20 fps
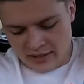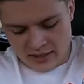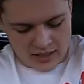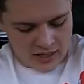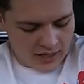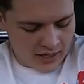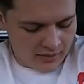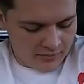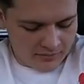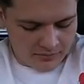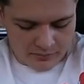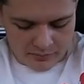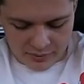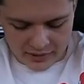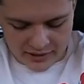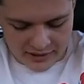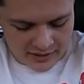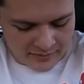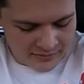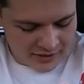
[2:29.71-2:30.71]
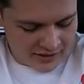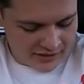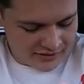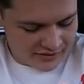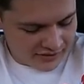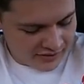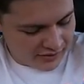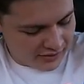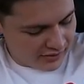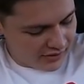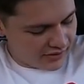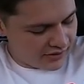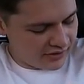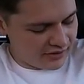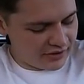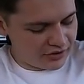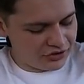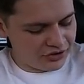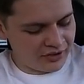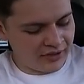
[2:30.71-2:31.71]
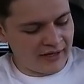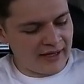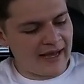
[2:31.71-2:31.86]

Um, but I mean, it's in good condition.